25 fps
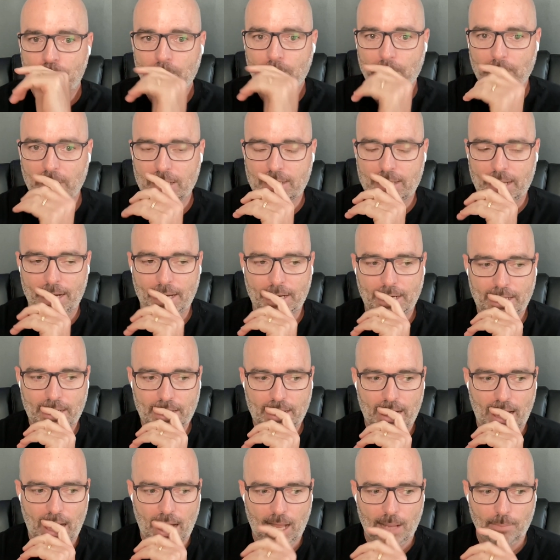
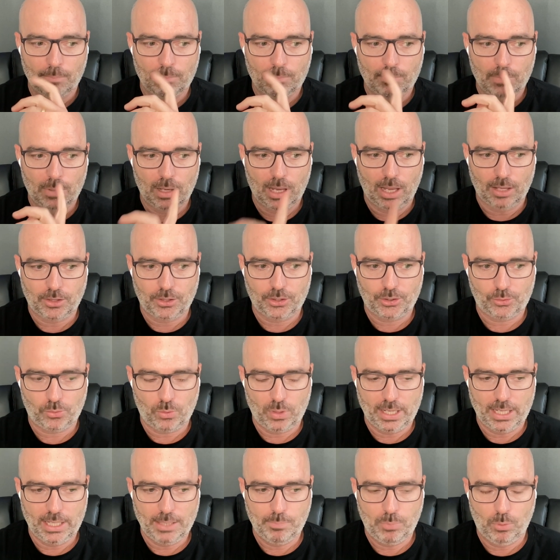hitting a
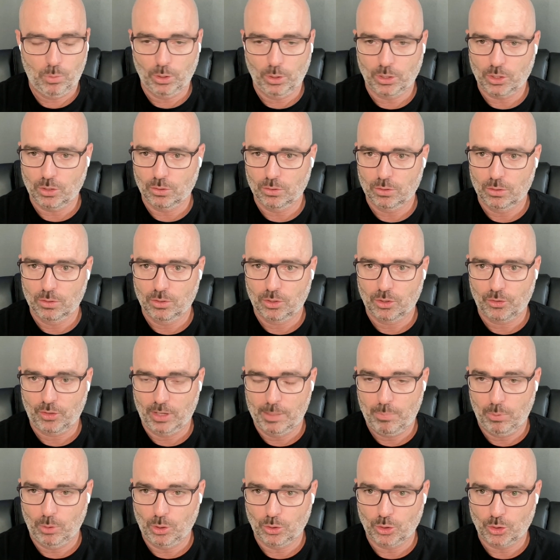
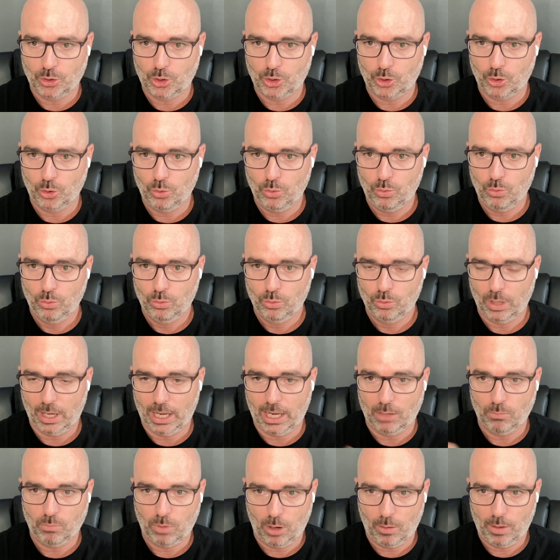3.2
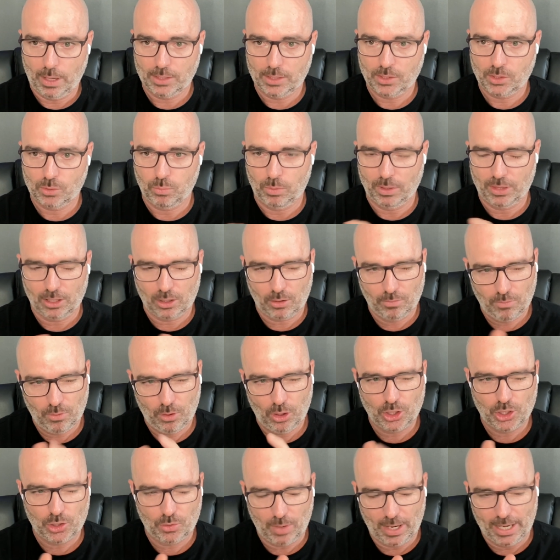ROAS with a
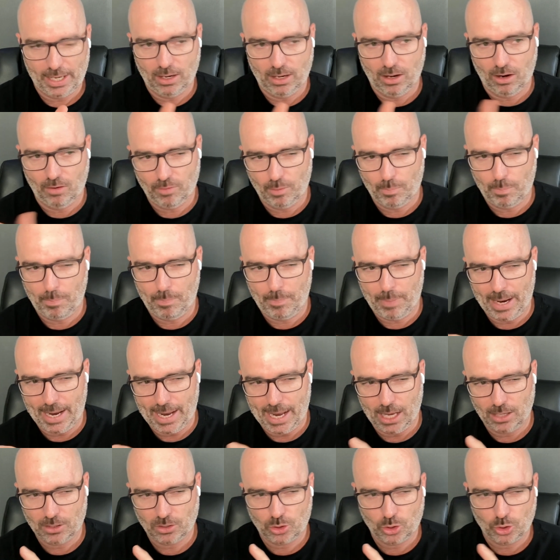conversion rate of
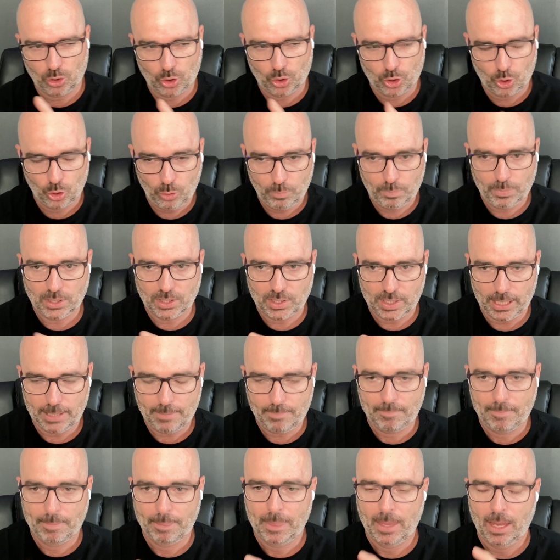about 2%.